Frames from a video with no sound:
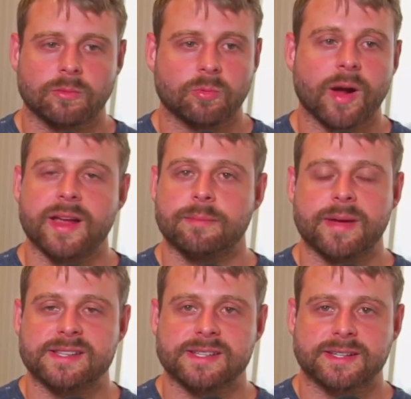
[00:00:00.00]
write
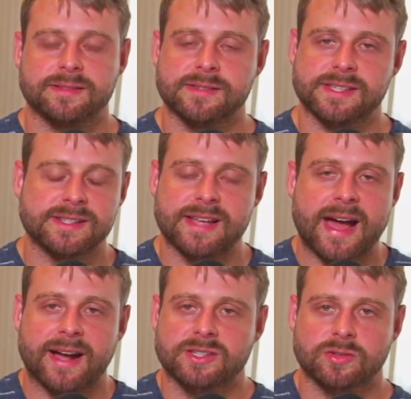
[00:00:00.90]
basic
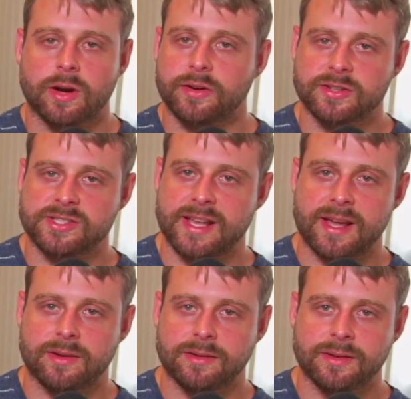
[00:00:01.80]
syntax or
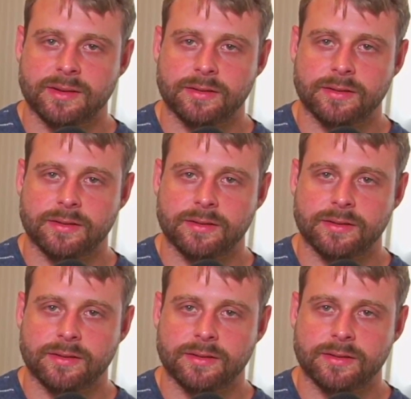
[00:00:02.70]
understand